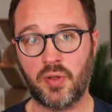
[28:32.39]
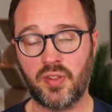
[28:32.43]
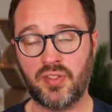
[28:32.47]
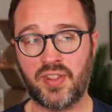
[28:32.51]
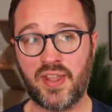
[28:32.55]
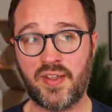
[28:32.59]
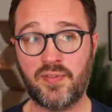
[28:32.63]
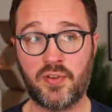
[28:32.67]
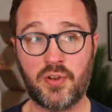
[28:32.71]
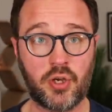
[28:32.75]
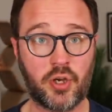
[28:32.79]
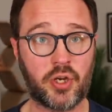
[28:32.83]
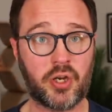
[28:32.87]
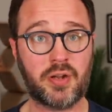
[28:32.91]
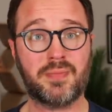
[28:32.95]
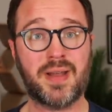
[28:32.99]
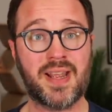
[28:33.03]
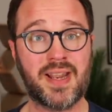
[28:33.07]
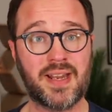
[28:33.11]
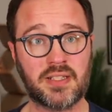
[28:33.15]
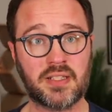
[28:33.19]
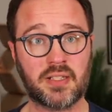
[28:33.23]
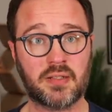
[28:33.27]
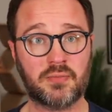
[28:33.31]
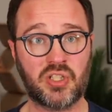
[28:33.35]
They've got to
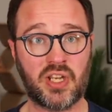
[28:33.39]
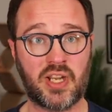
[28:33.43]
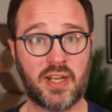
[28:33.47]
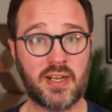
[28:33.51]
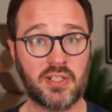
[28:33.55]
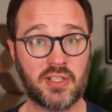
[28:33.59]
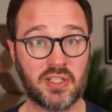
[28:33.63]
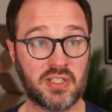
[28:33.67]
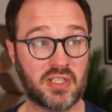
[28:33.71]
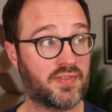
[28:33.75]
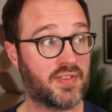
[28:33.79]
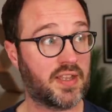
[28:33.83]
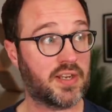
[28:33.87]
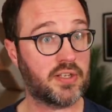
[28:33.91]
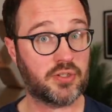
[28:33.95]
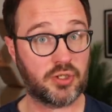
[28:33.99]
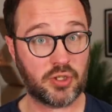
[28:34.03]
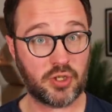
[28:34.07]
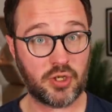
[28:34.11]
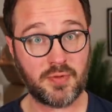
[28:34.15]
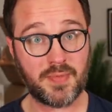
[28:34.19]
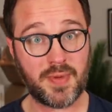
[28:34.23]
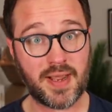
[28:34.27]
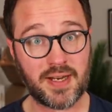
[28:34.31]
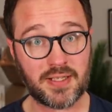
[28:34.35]
make some changes. If they
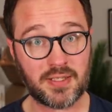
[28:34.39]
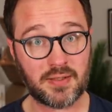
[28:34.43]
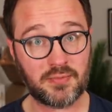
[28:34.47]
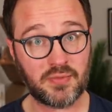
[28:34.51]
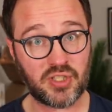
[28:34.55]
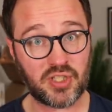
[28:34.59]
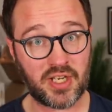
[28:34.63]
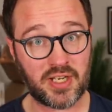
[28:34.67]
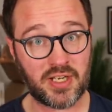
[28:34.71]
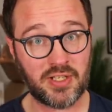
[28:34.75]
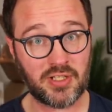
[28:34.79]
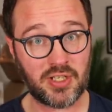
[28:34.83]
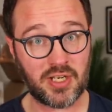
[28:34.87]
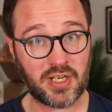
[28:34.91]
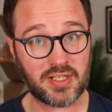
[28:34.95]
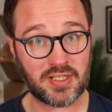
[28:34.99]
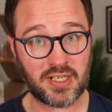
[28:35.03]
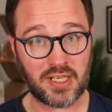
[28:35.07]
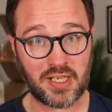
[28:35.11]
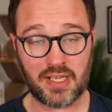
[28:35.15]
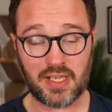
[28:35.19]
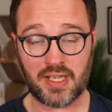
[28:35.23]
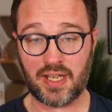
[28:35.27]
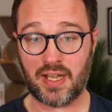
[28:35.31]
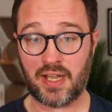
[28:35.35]
do make some changes
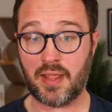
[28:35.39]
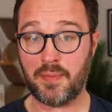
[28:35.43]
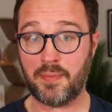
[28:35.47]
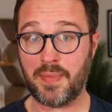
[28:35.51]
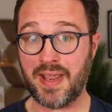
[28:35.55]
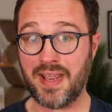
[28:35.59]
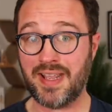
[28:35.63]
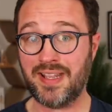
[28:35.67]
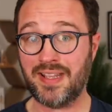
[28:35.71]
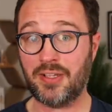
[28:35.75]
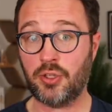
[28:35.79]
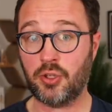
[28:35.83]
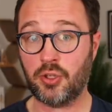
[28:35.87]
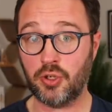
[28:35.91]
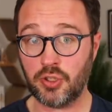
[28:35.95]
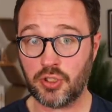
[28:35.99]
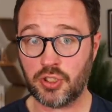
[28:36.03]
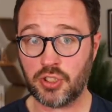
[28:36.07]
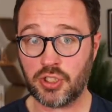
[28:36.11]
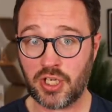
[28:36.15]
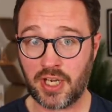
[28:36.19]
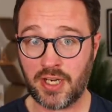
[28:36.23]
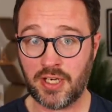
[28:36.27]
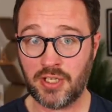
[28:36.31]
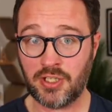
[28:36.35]
and they make good
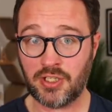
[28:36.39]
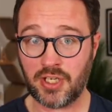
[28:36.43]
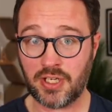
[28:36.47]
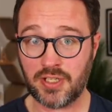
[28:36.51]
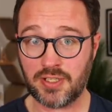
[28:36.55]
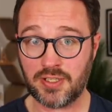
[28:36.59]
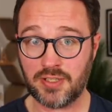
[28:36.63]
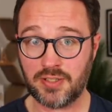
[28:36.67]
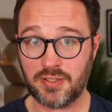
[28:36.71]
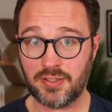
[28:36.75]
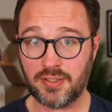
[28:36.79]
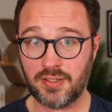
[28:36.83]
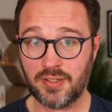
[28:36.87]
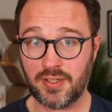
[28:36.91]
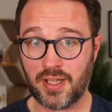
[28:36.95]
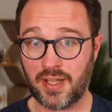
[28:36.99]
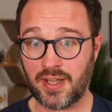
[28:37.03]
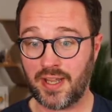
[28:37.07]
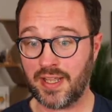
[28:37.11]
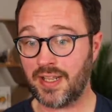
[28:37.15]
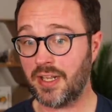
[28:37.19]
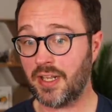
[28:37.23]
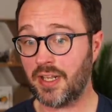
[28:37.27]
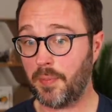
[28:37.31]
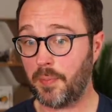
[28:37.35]
changes and
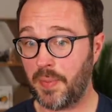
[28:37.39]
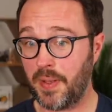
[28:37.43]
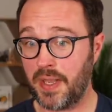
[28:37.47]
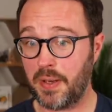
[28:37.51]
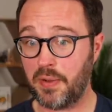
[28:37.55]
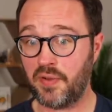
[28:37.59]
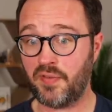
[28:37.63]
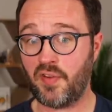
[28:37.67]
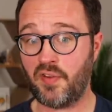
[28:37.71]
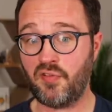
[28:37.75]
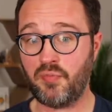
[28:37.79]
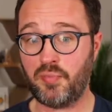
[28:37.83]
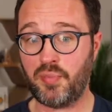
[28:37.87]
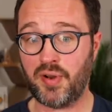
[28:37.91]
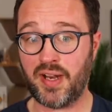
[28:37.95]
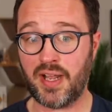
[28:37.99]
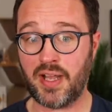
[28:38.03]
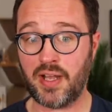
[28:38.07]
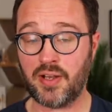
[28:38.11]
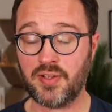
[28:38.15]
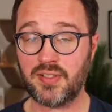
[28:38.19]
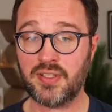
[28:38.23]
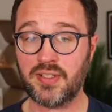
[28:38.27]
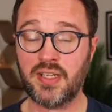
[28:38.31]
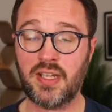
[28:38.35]
they can compete with everybody
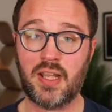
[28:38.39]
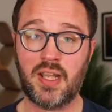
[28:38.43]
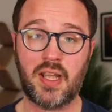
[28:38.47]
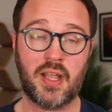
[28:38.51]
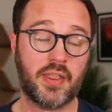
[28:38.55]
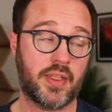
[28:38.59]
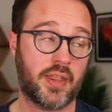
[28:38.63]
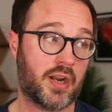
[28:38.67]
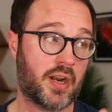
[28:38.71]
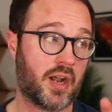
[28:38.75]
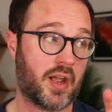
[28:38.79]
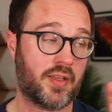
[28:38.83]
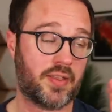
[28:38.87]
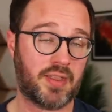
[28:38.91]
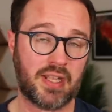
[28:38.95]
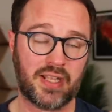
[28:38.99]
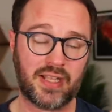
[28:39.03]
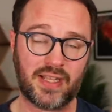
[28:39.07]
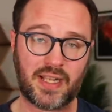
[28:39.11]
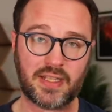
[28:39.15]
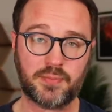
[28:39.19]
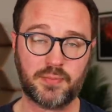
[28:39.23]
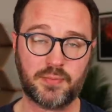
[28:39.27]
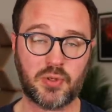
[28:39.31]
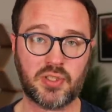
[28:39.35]
else, then I think
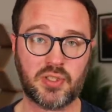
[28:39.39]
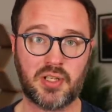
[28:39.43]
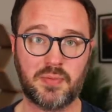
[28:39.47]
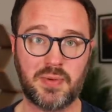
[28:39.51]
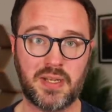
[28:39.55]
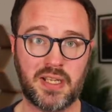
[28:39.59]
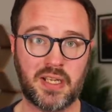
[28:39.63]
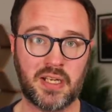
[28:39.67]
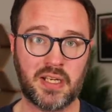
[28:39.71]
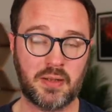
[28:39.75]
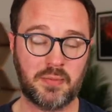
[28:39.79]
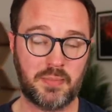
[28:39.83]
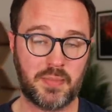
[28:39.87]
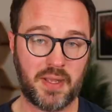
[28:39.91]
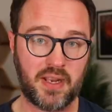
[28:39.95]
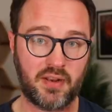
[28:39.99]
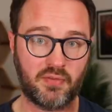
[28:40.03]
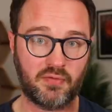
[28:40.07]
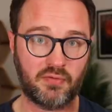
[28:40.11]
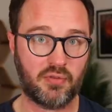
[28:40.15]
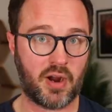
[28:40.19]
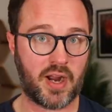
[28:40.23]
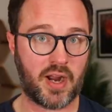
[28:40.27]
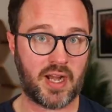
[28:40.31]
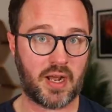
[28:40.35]
that's possibly going to be
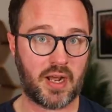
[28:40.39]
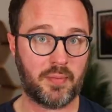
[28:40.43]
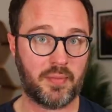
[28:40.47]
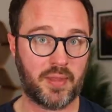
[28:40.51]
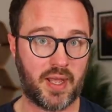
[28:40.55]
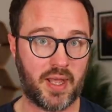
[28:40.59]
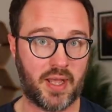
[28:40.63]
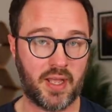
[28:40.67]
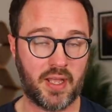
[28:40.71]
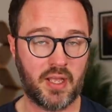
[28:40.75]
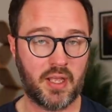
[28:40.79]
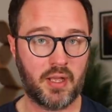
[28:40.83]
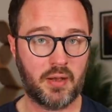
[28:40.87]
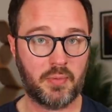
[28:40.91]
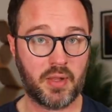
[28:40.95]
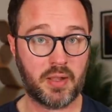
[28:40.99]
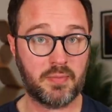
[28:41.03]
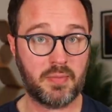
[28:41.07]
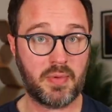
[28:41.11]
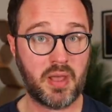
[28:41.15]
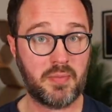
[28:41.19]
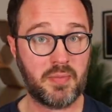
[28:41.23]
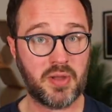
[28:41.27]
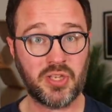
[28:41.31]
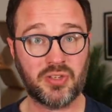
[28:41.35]
right up there. But at the
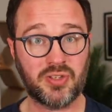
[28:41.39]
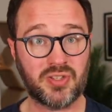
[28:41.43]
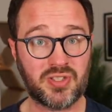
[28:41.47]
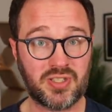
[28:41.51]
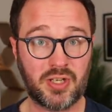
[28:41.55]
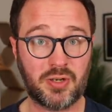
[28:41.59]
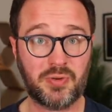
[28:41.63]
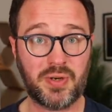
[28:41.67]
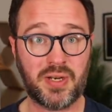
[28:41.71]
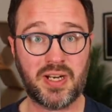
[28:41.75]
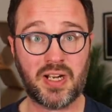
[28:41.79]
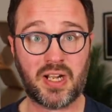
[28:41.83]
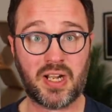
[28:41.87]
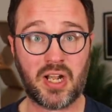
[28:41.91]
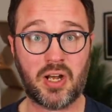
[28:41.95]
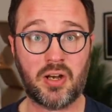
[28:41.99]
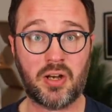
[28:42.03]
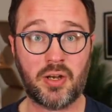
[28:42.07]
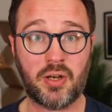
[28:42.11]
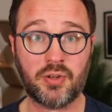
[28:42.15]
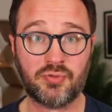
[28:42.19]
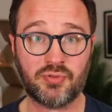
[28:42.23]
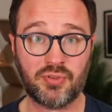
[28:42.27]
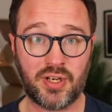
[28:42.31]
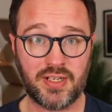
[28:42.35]
moment, you still need a
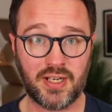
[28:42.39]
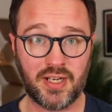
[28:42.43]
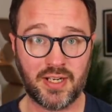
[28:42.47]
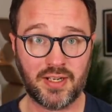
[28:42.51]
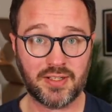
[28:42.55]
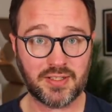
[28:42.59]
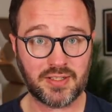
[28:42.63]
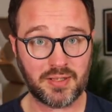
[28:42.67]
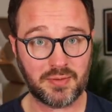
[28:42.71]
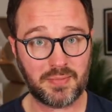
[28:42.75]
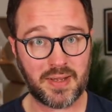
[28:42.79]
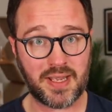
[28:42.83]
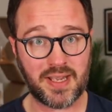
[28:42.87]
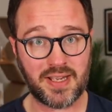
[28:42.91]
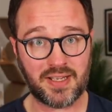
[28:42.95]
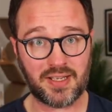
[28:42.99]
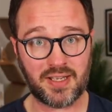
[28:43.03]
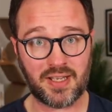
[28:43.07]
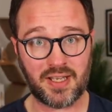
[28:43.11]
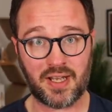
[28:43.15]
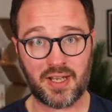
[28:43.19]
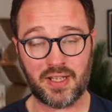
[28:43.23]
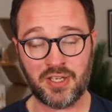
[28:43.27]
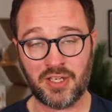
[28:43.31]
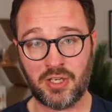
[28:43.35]
card reader to make
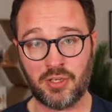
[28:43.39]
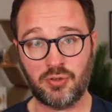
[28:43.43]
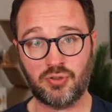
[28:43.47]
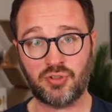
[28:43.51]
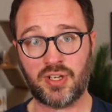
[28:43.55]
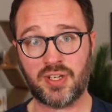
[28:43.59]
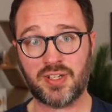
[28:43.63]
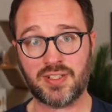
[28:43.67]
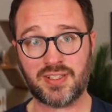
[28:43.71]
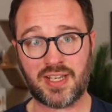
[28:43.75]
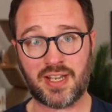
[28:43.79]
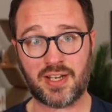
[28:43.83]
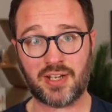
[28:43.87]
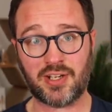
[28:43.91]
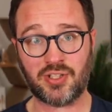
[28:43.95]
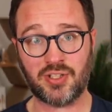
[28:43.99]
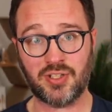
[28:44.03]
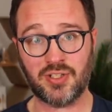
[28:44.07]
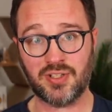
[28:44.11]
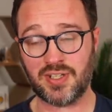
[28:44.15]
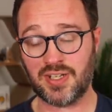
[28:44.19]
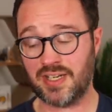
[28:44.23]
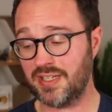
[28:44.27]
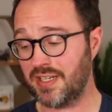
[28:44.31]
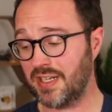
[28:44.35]
uh, new
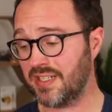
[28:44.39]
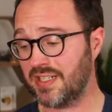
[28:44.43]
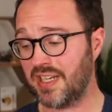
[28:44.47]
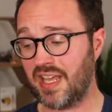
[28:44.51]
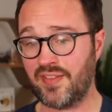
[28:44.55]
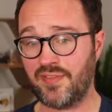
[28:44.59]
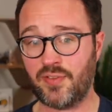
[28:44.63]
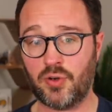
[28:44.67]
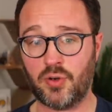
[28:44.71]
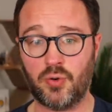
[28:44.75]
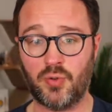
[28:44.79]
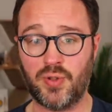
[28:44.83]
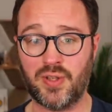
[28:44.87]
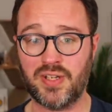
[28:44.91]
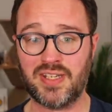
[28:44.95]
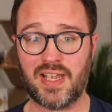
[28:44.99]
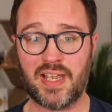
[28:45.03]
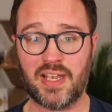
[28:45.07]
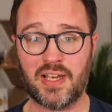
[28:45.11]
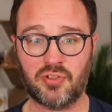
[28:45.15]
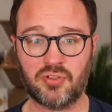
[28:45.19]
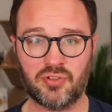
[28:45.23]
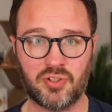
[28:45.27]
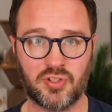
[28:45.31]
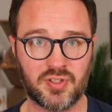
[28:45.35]
transactions, and it doesn't have all these
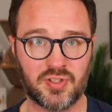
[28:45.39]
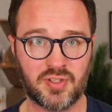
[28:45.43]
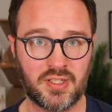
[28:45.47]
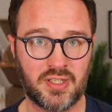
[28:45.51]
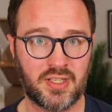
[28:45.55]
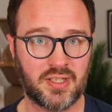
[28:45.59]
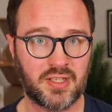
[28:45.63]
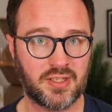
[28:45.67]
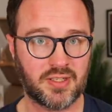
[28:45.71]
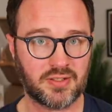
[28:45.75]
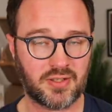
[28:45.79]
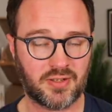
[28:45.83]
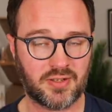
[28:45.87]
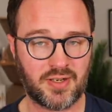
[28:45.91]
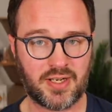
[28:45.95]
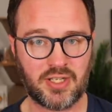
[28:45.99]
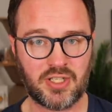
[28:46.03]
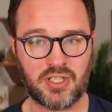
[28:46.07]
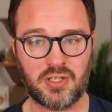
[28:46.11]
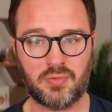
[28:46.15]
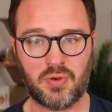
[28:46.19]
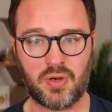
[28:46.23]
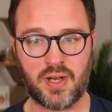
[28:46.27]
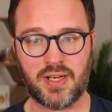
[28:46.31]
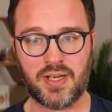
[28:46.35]
extras. So
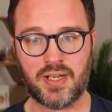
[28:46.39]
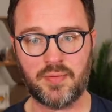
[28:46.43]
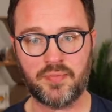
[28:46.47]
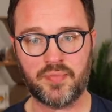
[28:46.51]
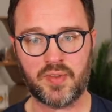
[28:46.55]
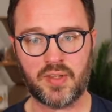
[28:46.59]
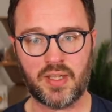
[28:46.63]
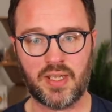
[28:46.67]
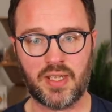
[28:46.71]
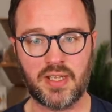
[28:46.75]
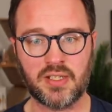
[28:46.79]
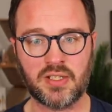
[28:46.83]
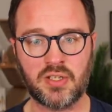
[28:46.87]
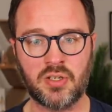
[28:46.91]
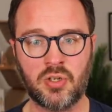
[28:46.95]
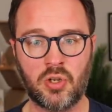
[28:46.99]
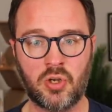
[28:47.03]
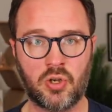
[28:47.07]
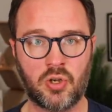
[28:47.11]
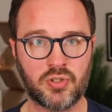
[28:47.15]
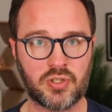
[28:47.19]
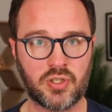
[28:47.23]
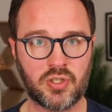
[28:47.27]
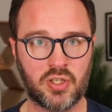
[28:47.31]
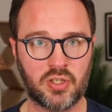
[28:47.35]
Nationwide is
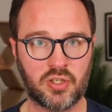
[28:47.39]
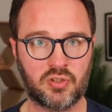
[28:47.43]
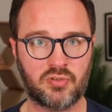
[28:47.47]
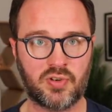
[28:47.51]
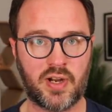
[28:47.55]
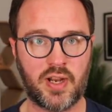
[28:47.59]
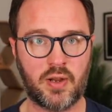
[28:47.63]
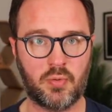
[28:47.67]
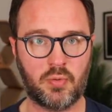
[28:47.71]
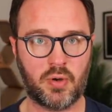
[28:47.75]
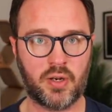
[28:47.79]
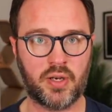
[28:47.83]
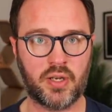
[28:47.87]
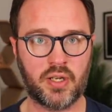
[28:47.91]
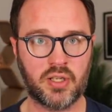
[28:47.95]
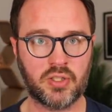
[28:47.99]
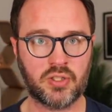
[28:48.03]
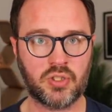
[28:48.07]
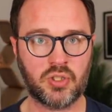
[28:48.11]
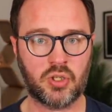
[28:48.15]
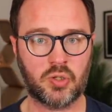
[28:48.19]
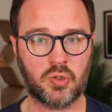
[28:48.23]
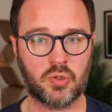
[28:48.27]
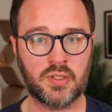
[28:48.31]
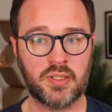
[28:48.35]
not a great one at
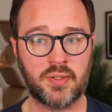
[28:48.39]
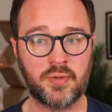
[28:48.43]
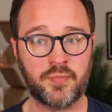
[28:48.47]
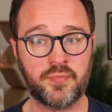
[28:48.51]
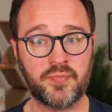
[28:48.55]
all.